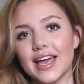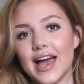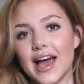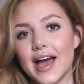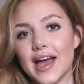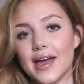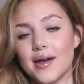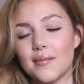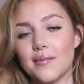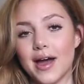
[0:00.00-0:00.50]
I
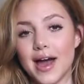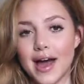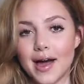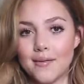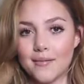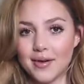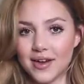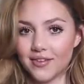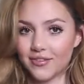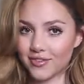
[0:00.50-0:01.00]
am
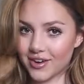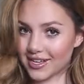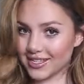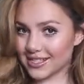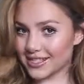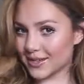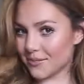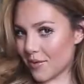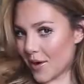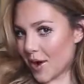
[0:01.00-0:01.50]
at my
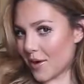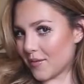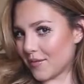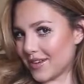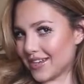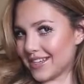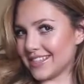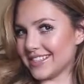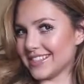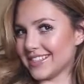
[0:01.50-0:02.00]
friend's
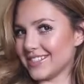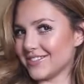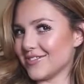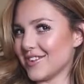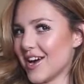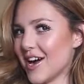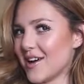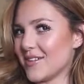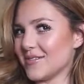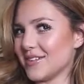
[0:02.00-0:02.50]
apartment,
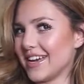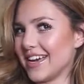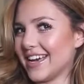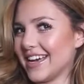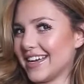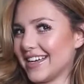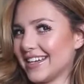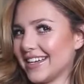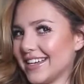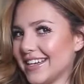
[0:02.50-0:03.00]
Robbie.
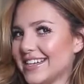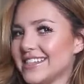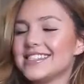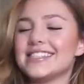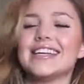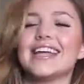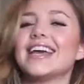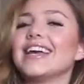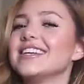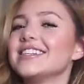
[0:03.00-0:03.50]
He's
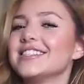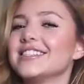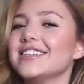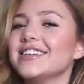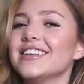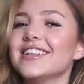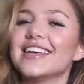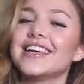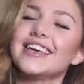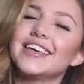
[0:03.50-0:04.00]
an
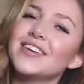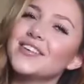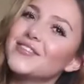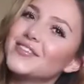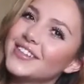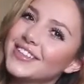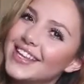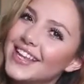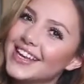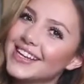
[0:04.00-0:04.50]
angel. Thank you
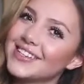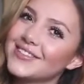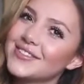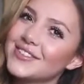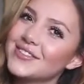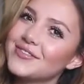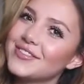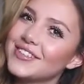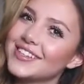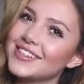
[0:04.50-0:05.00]
for letting
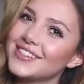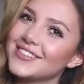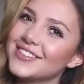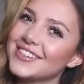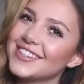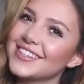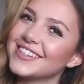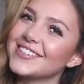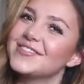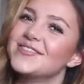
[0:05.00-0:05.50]
me
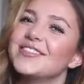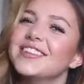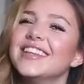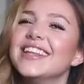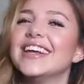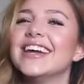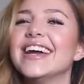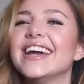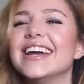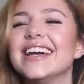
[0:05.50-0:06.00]
film your
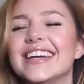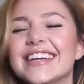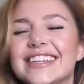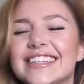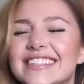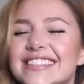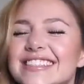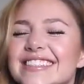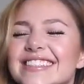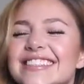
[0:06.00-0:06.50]
place.
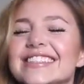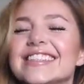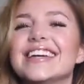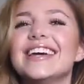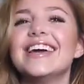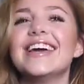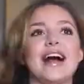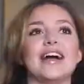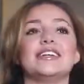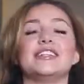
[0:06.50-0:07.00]

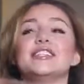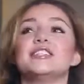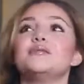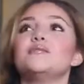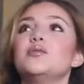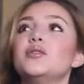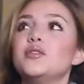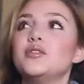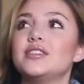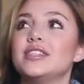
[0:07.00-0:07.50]
I just
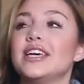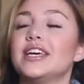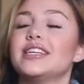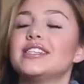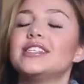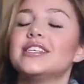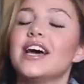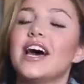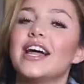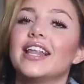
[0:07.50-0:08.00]
moved
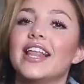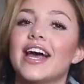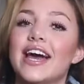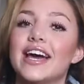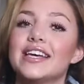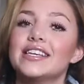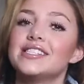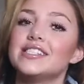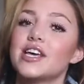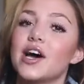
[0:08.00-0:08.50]
to
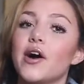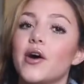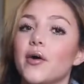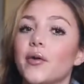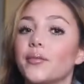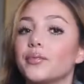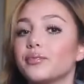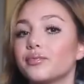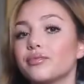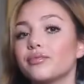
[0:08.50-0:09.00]
LA,
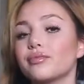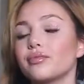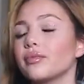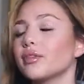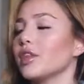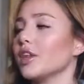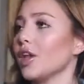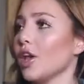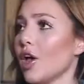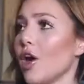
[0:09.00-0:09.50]
so
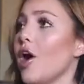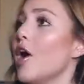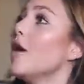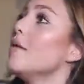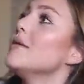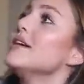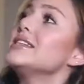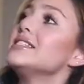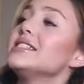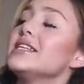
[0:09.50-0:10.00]
all
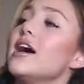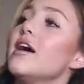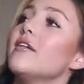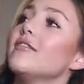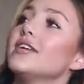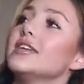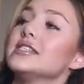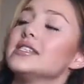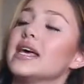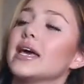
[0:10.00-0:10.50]
my stuff
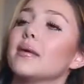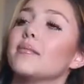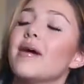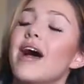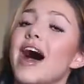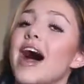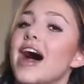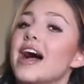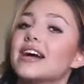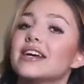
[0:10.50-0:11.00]
is like
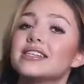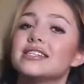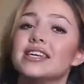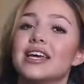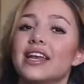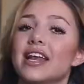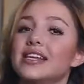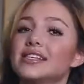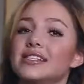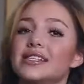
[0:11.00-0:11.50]
packed
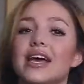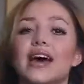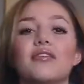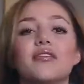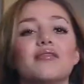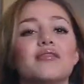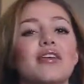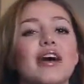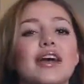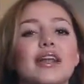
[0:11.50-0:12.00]
and I still
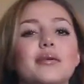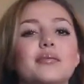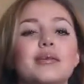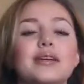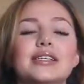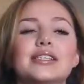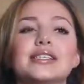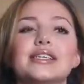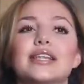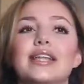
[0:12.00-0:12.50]
haven't found a
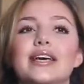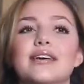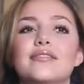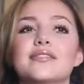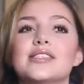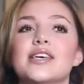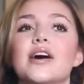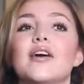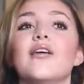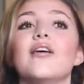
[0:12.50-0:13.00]
place to live,
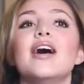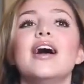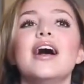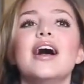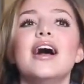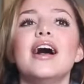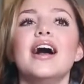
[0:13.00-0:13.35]
so